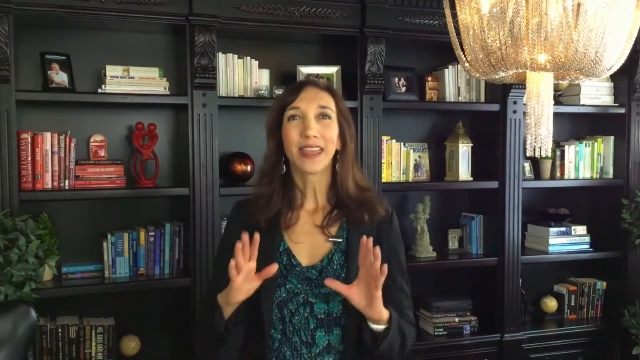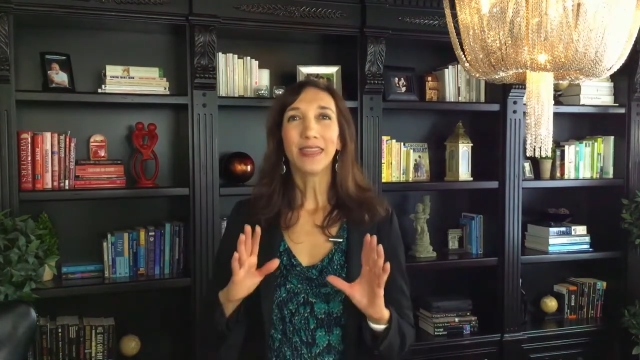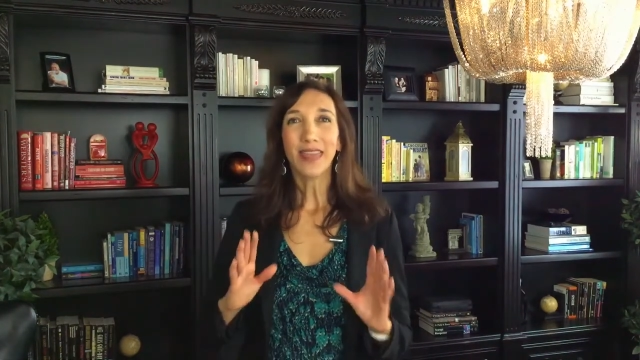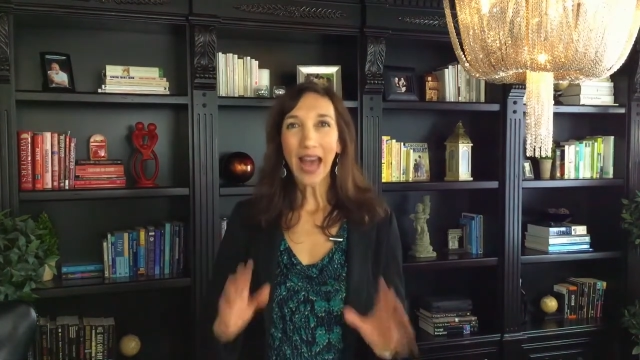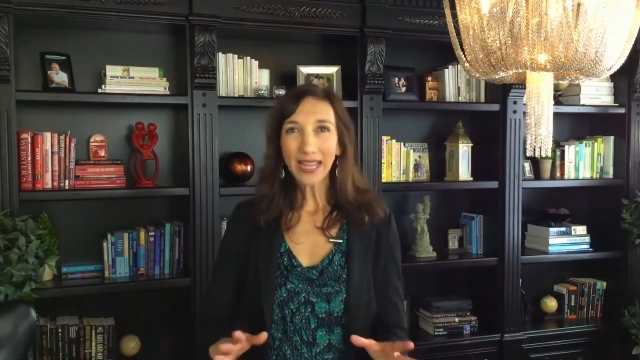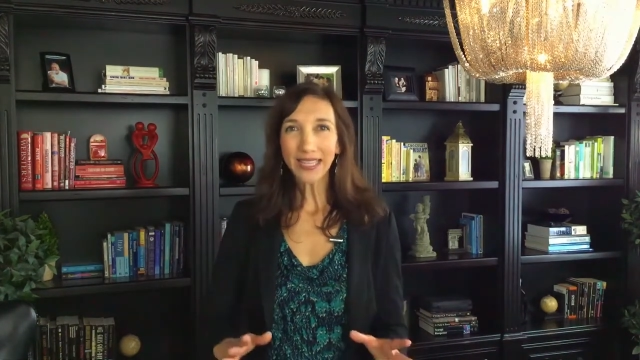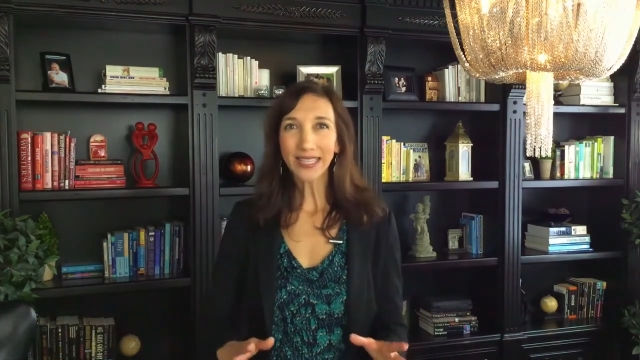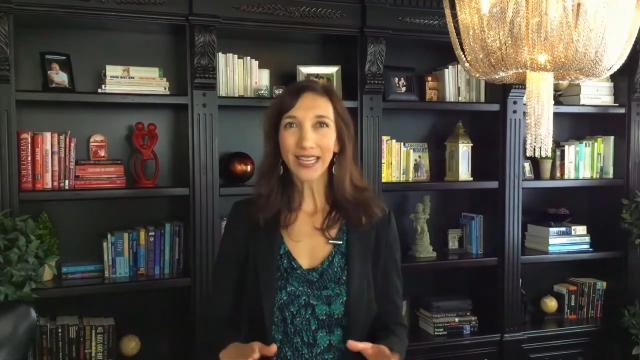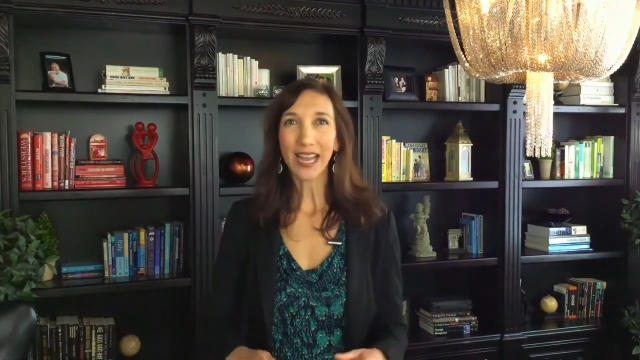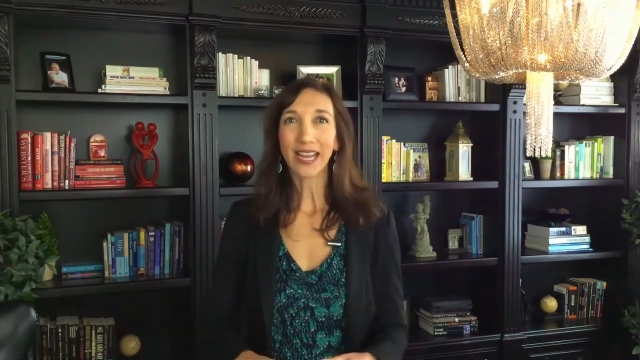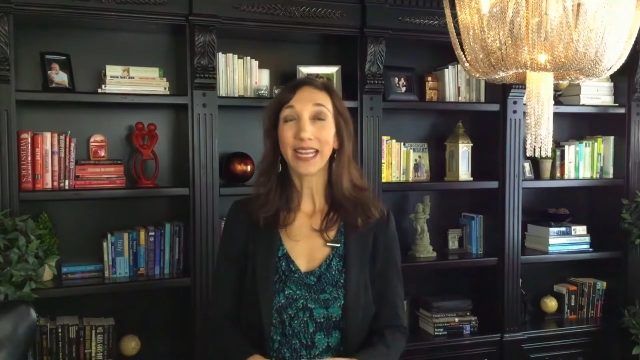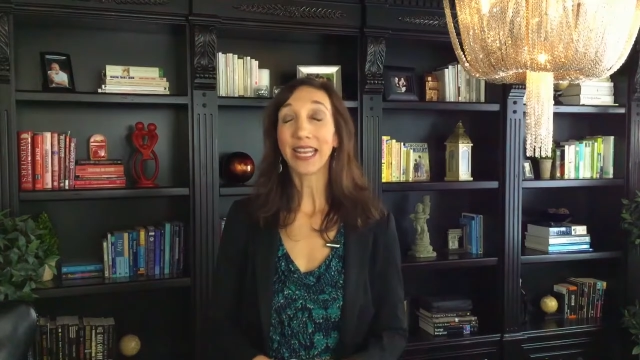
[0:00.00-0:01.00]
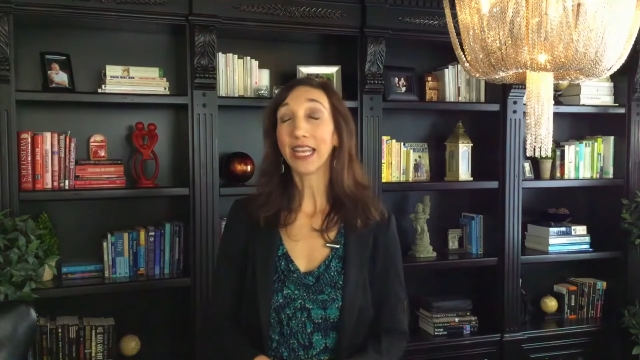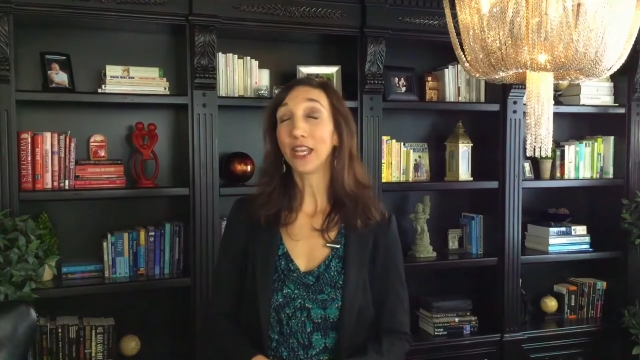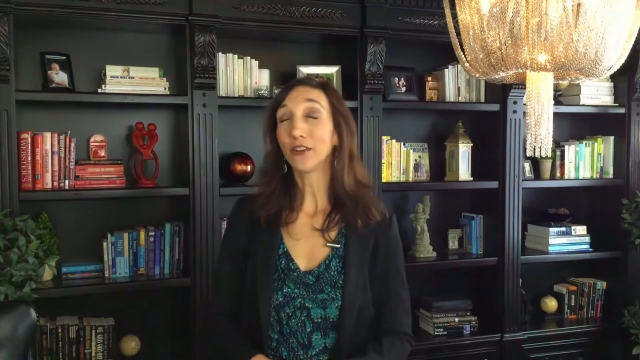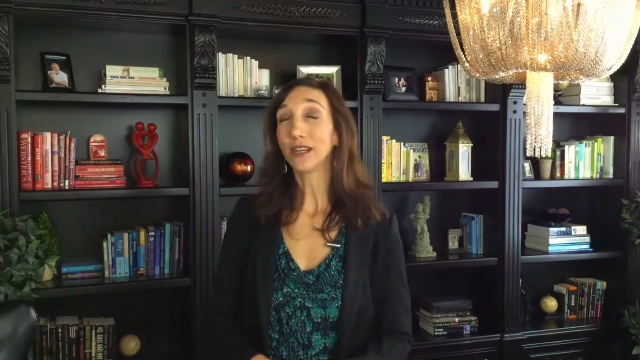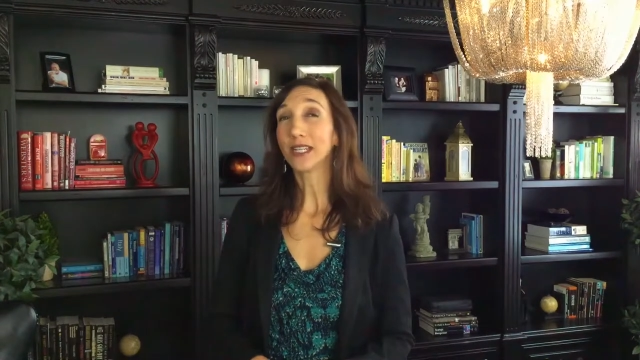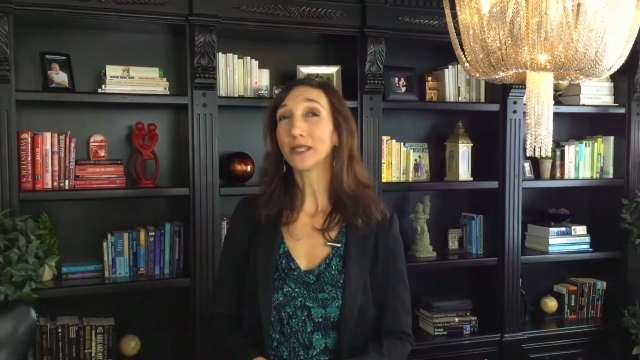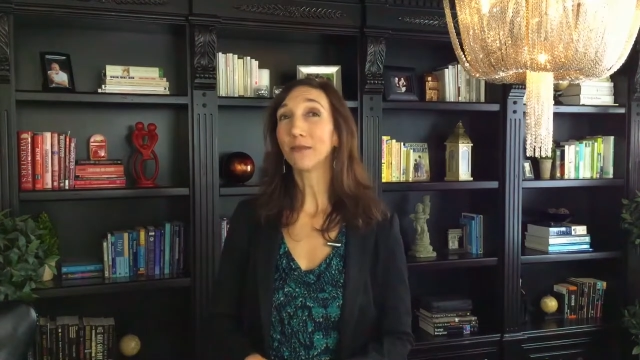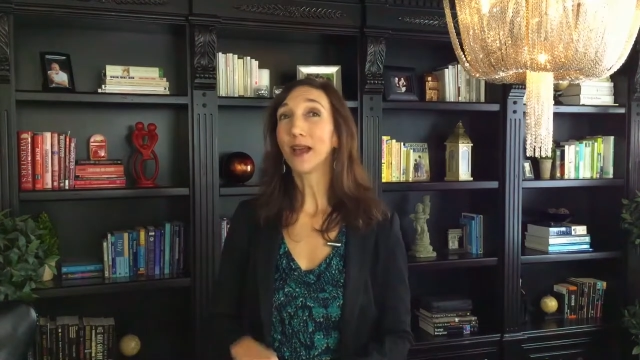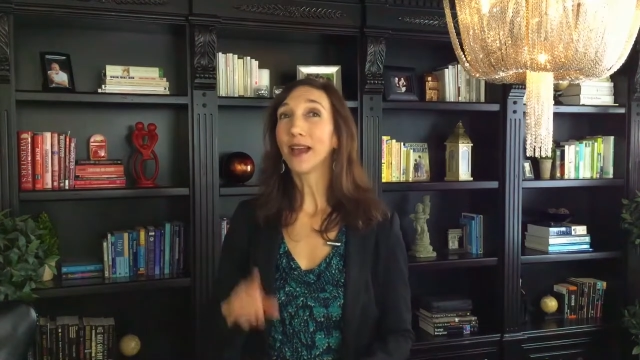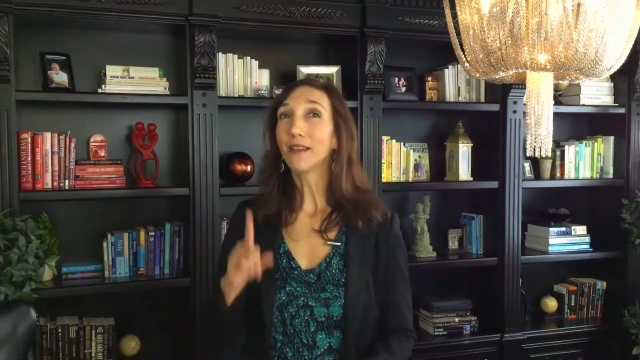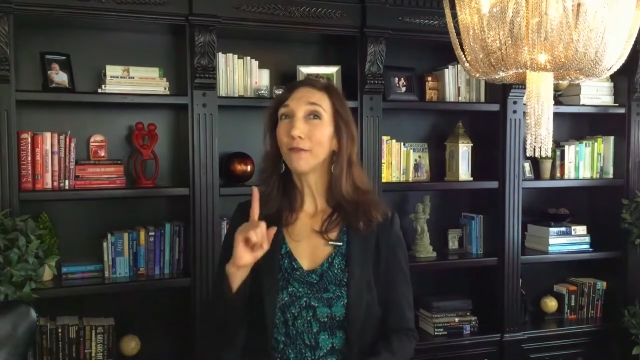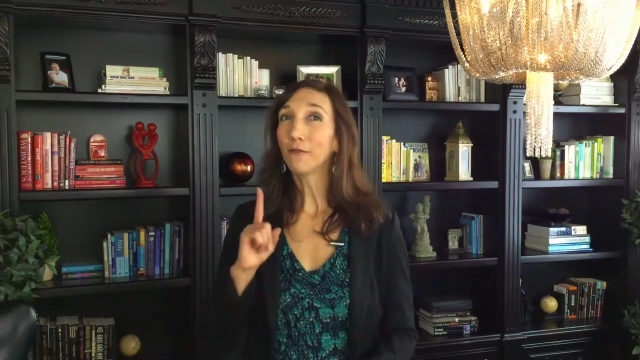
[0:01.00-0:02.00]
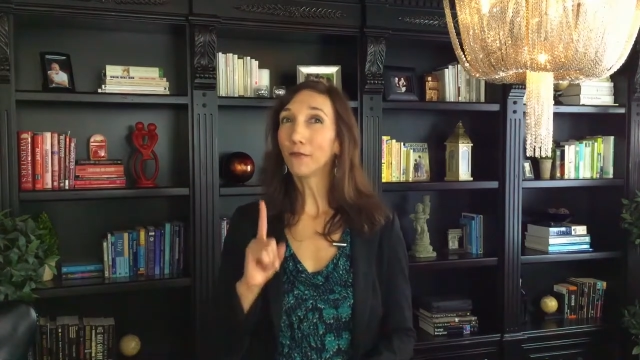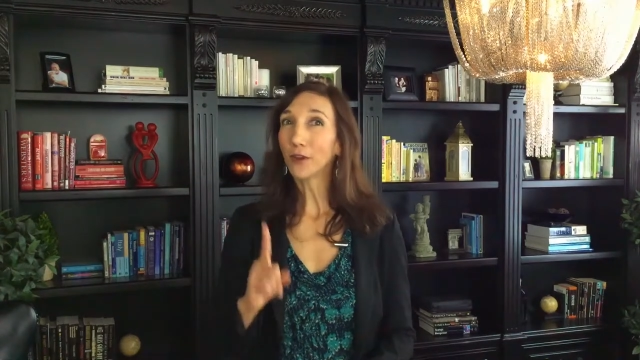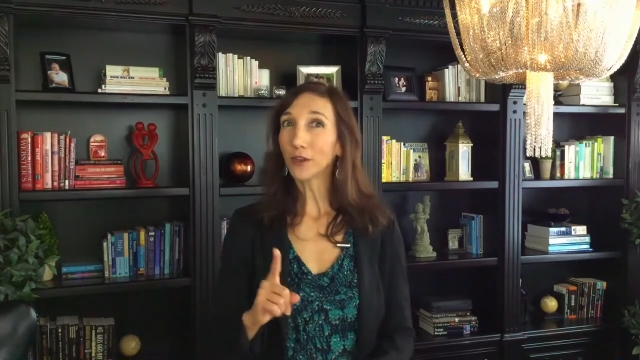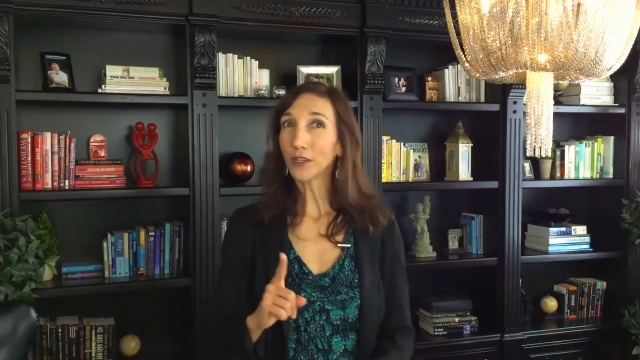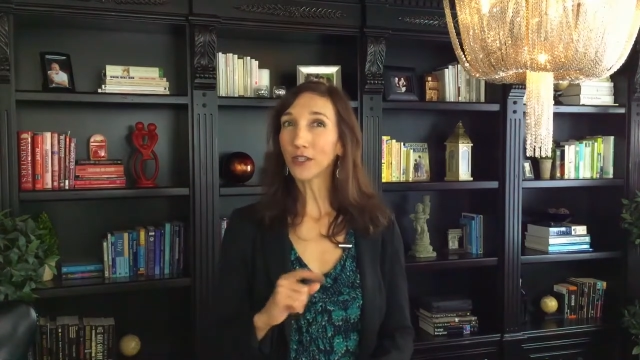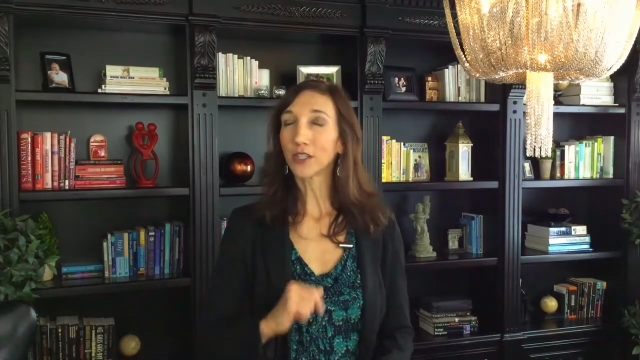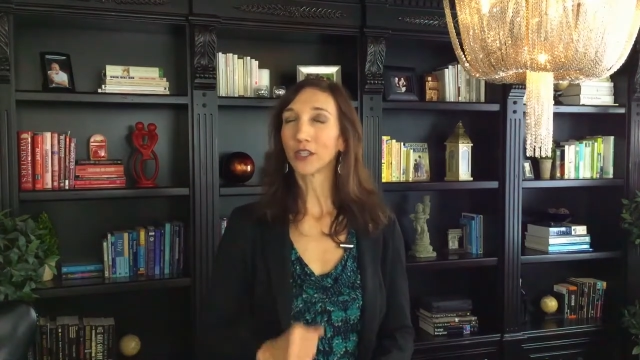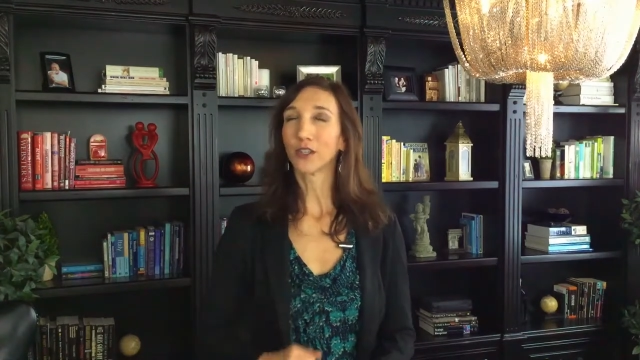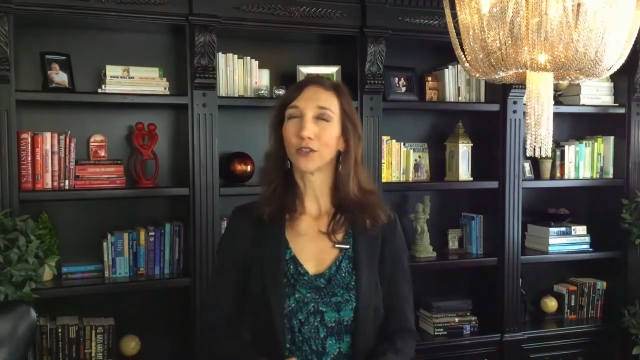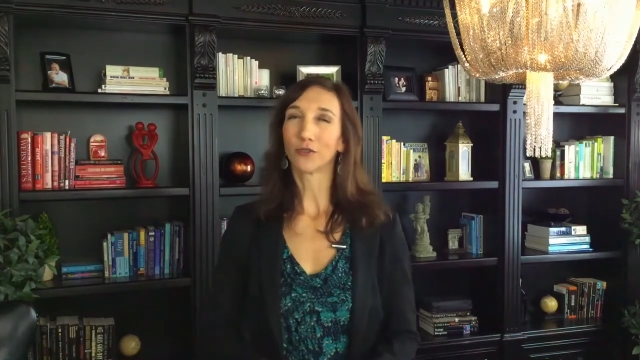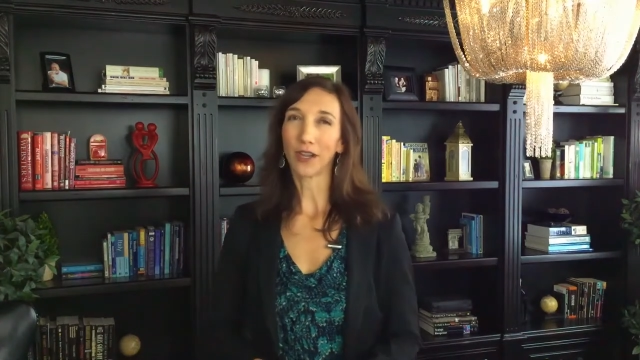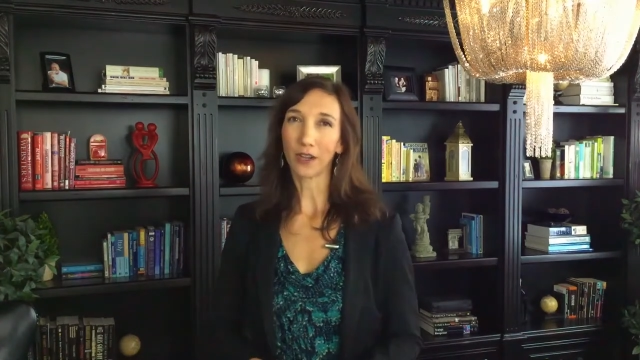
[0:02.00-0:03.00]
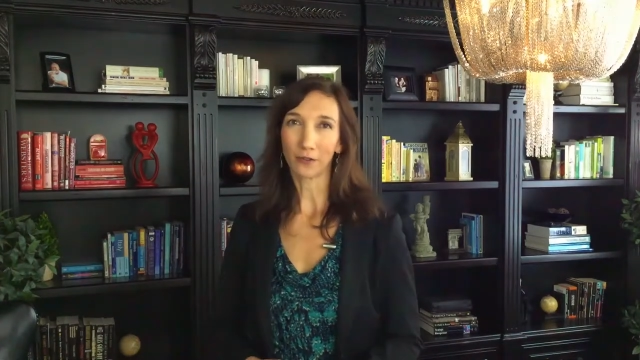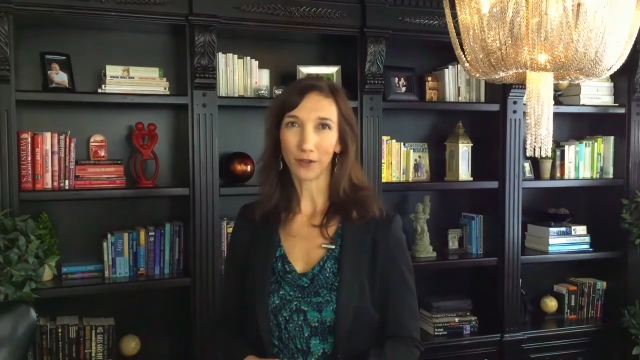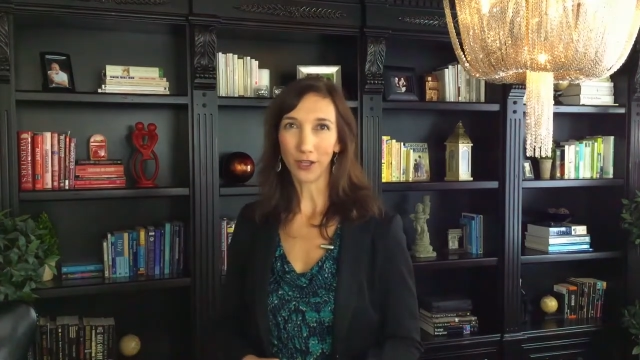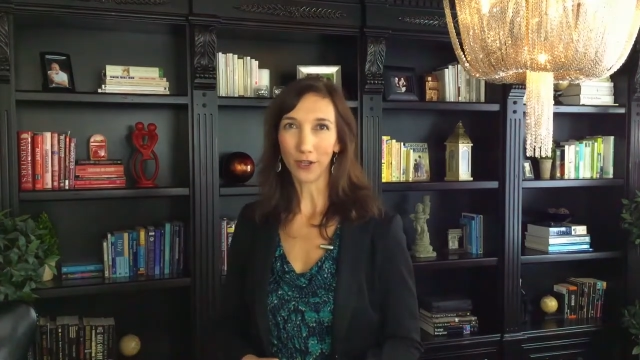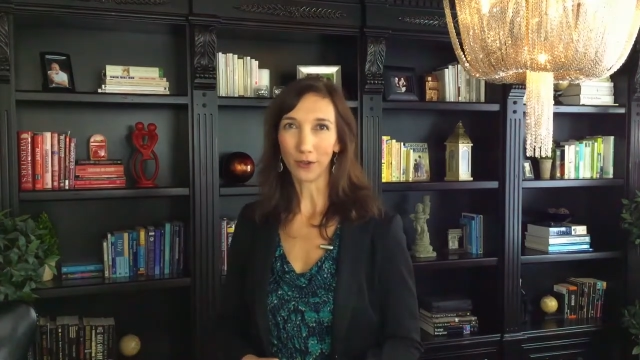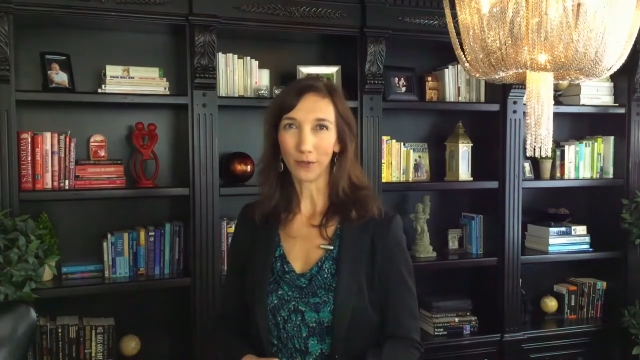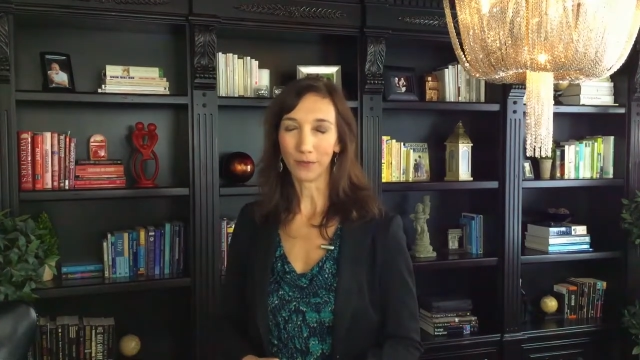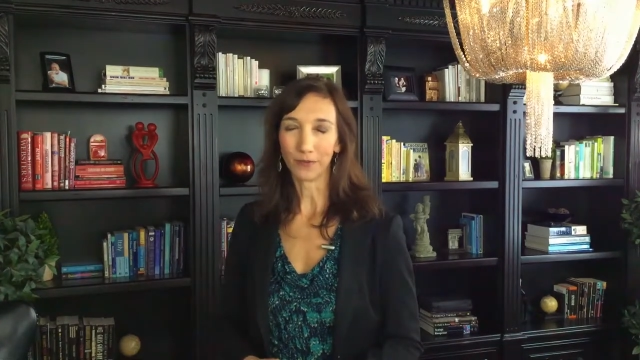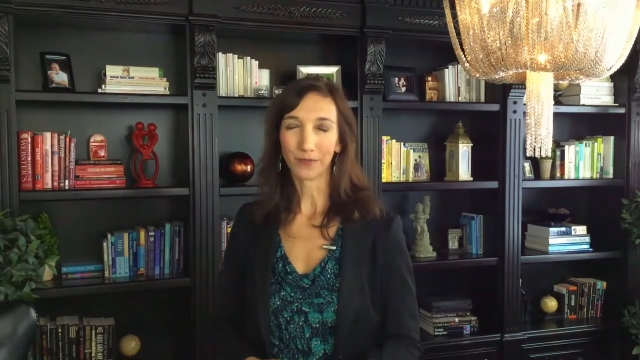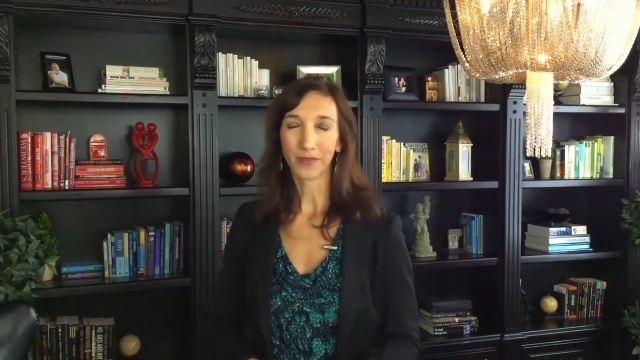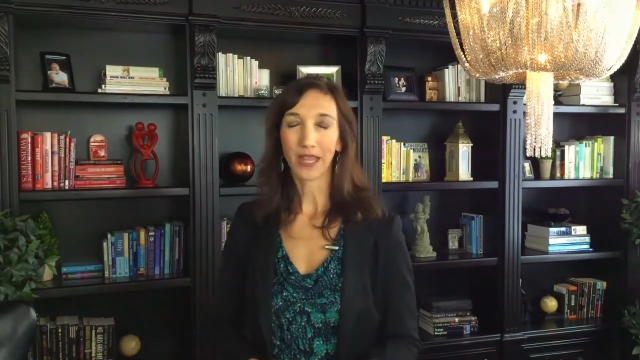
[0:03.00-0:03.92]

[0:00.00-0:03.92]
That said, here is my first trick for you.